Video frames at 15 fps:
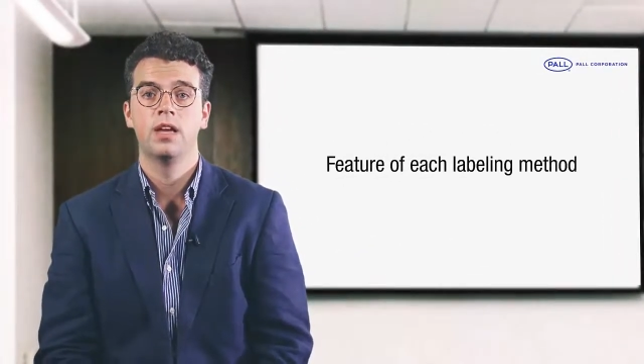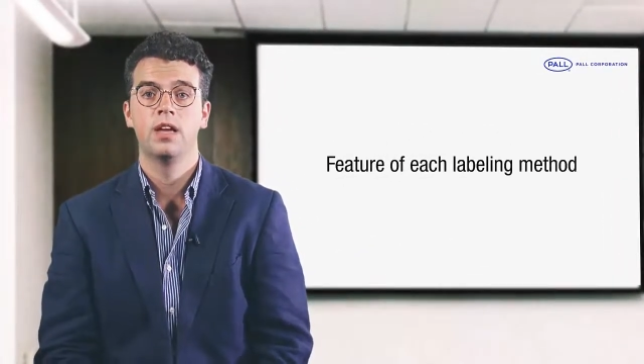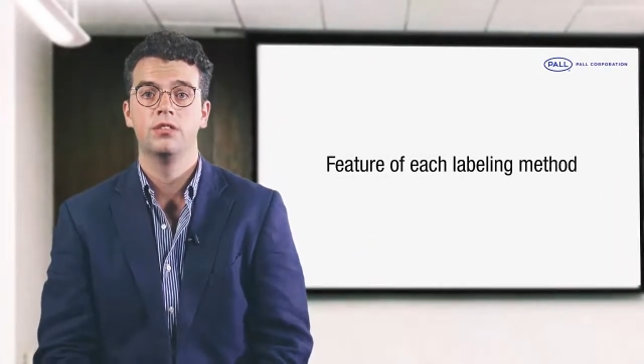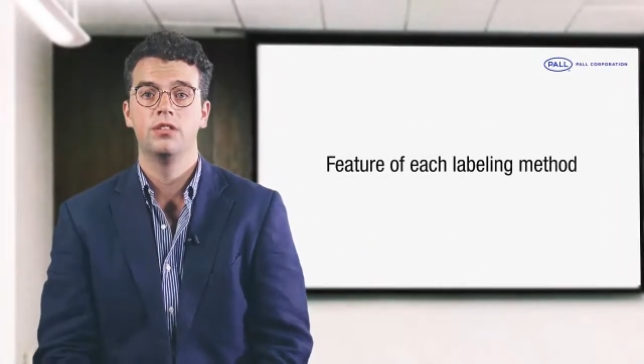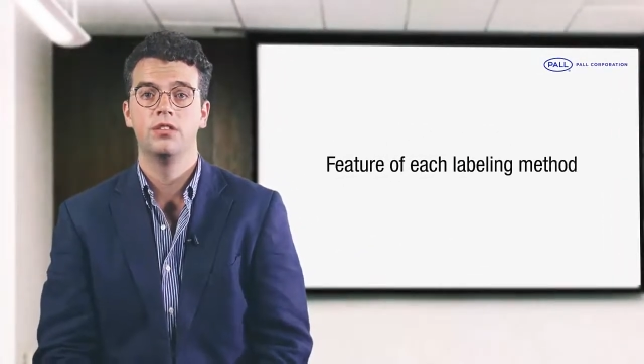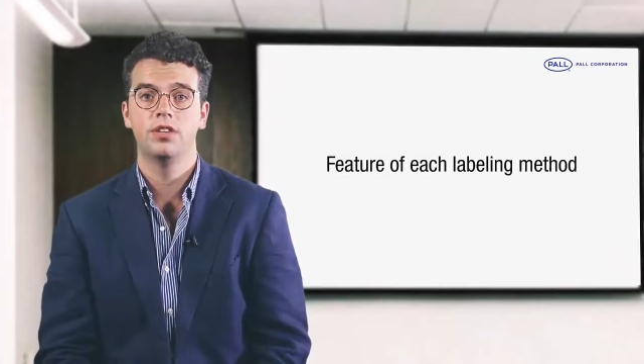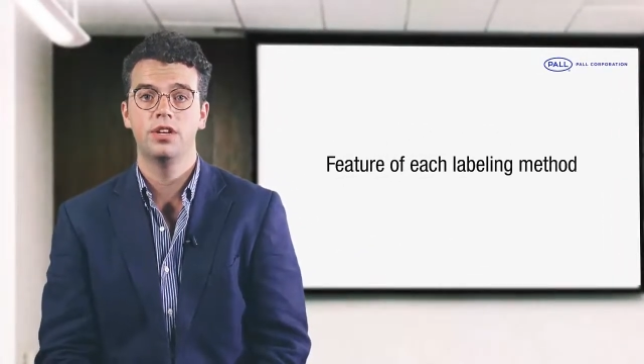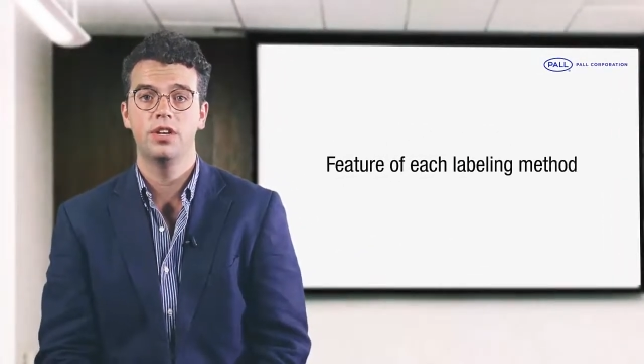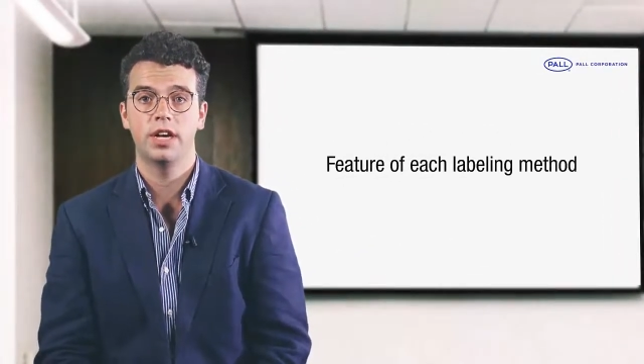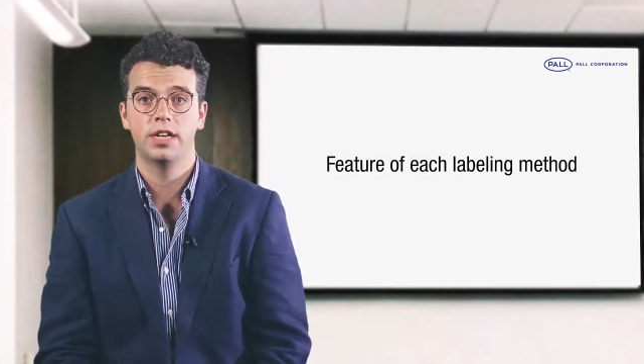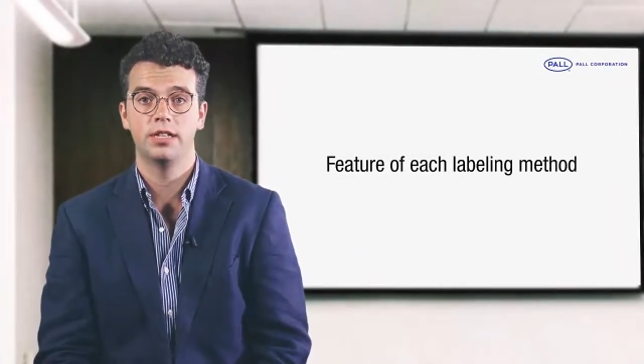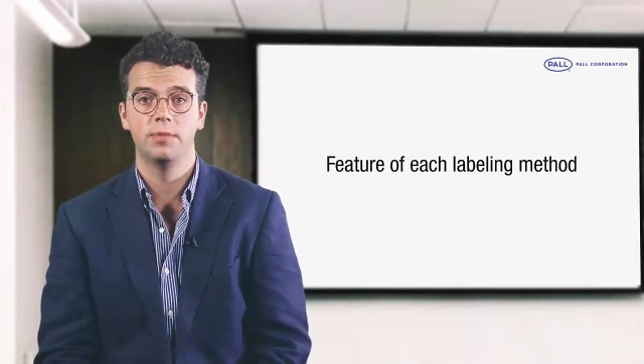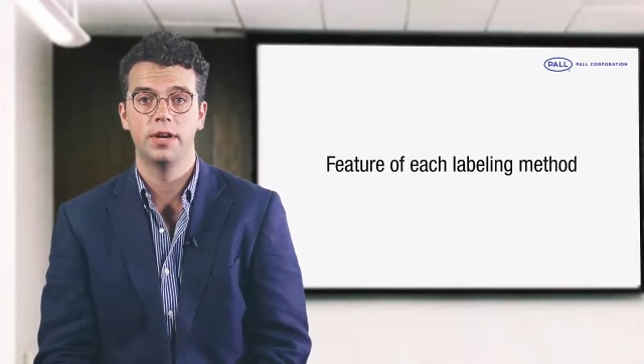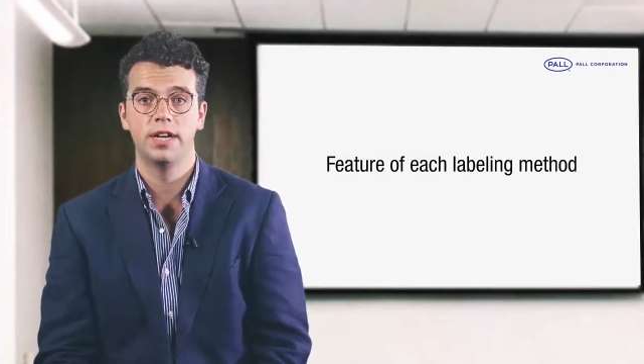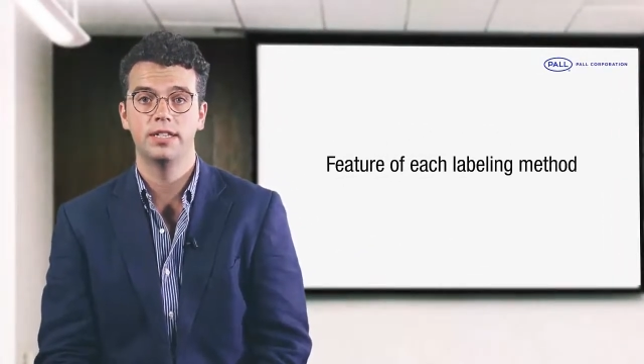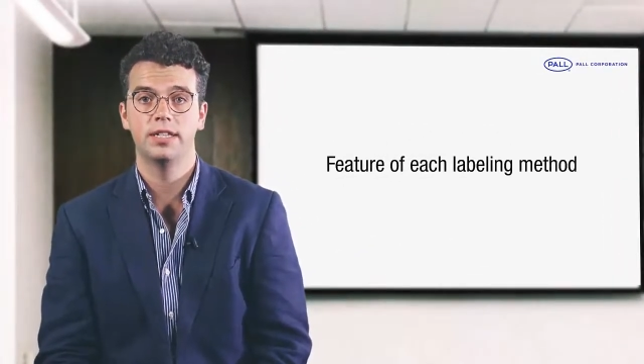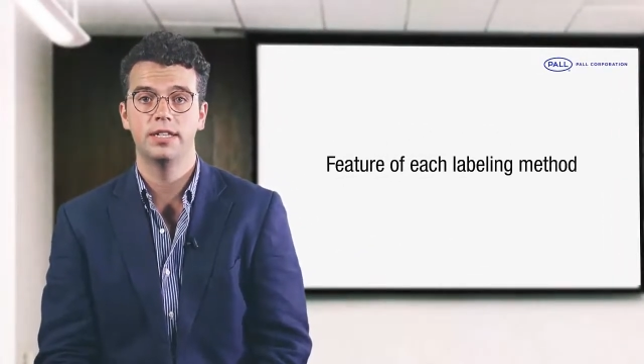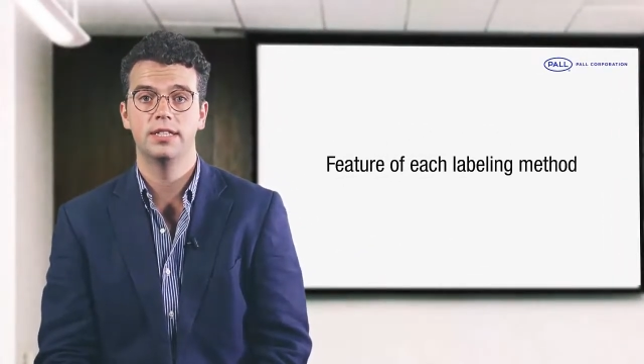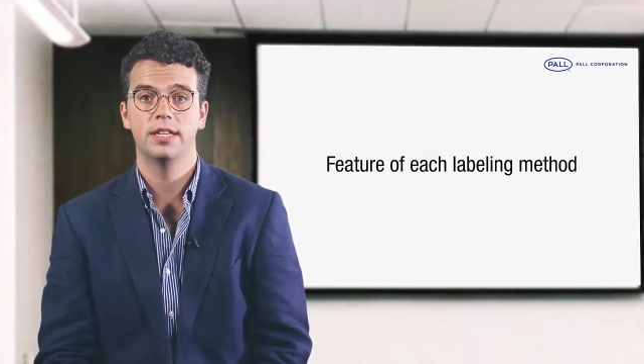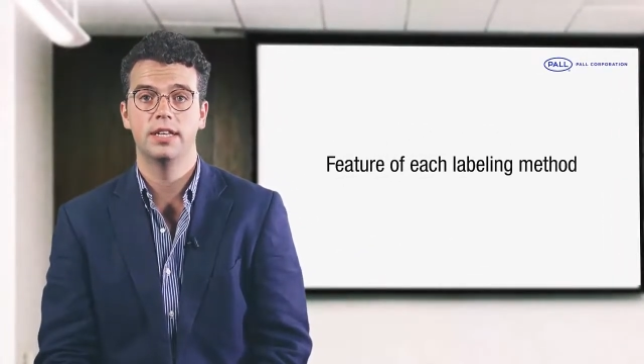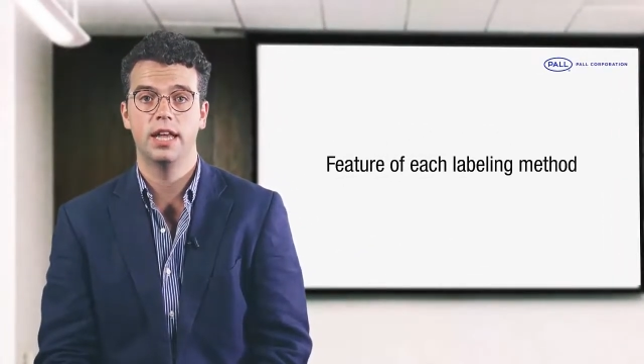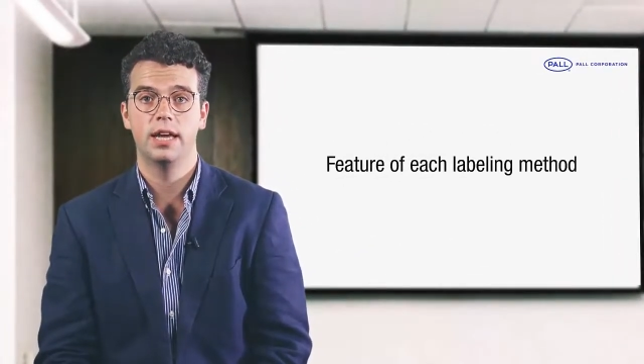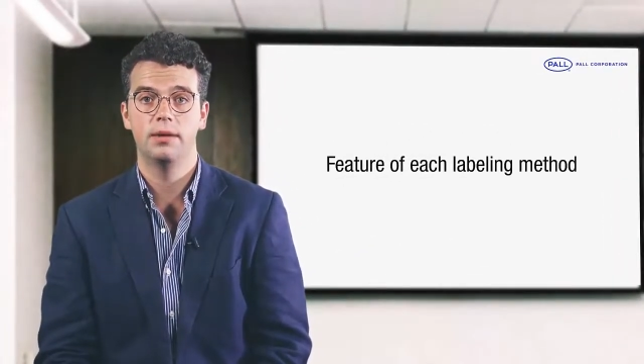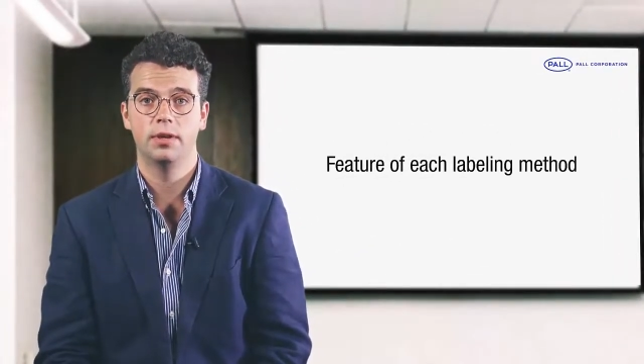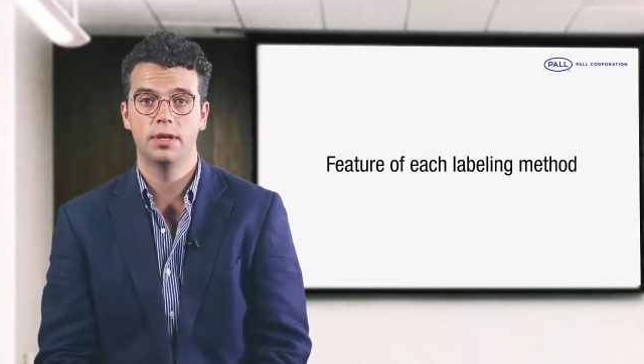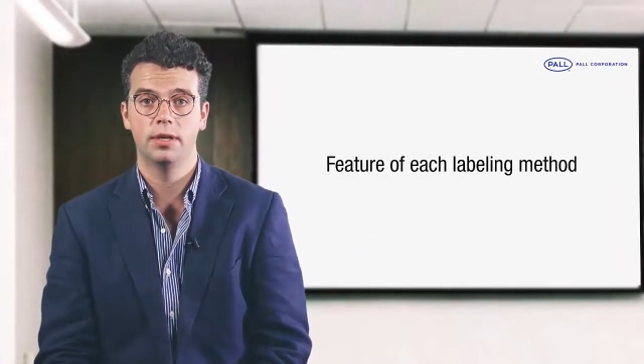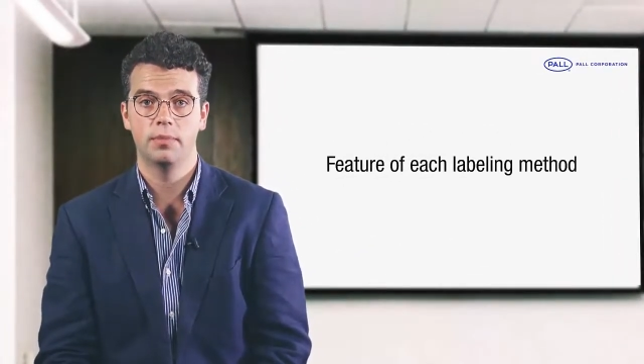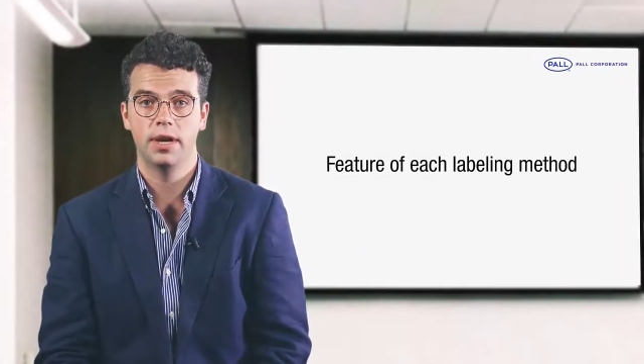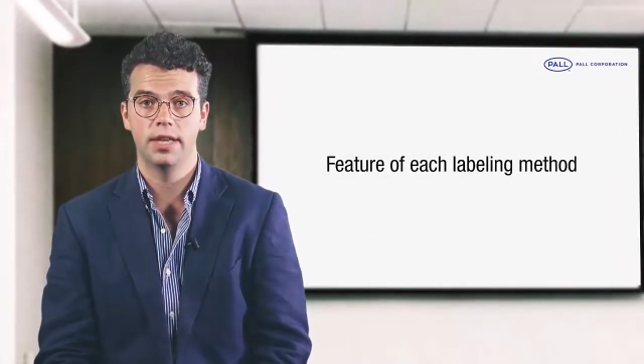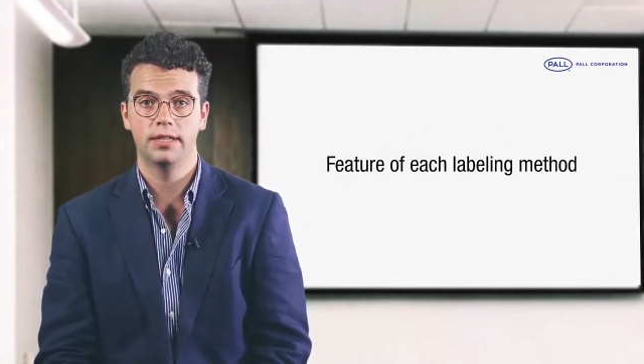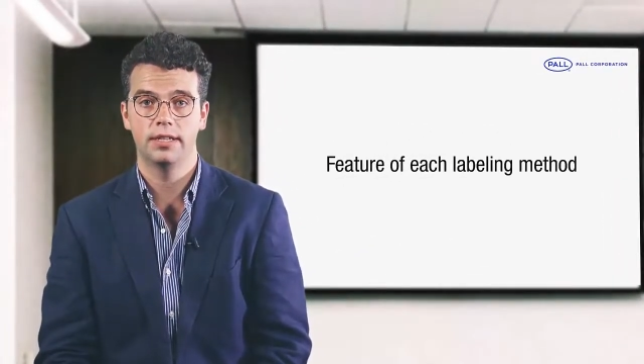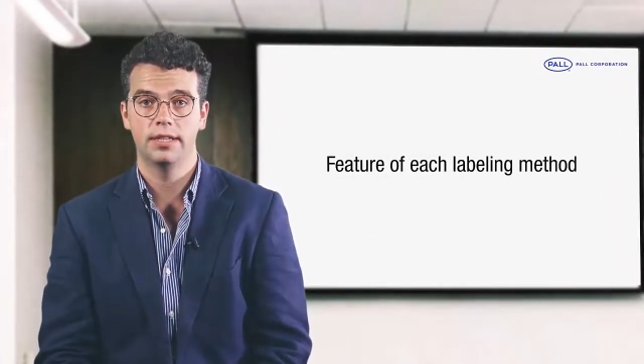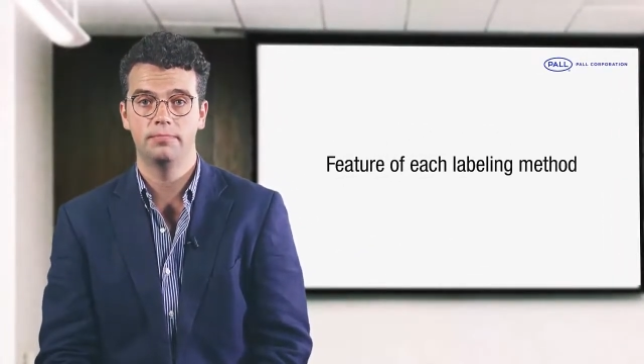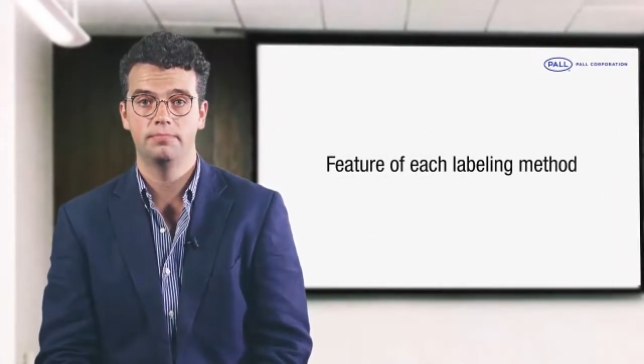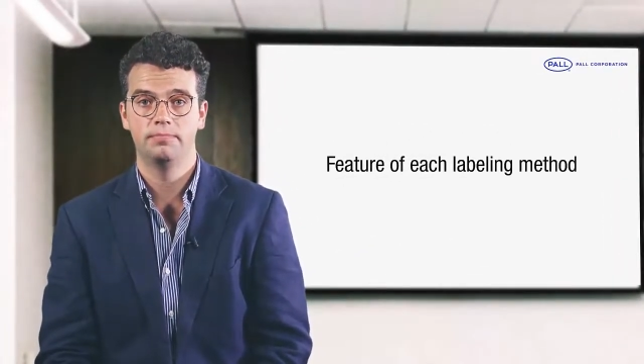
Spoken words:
The third aspect is the labeling method.